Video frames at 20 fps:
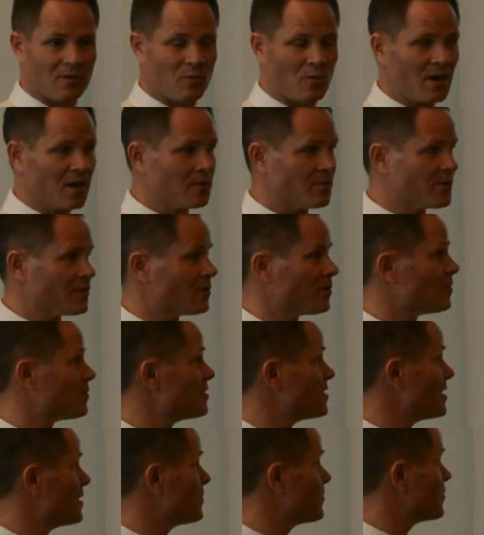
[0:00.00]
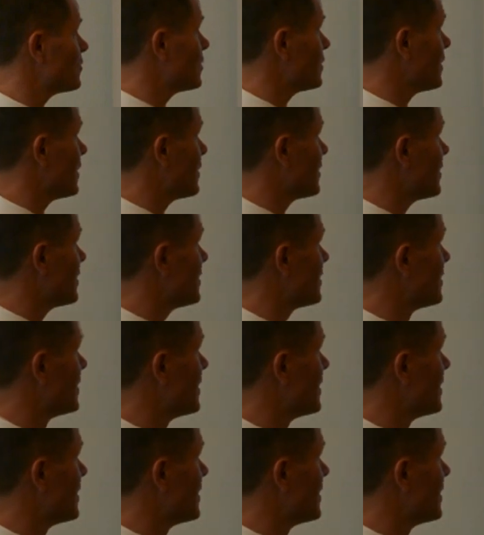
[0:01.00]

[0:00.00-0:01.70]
know, walk with your own team through your area.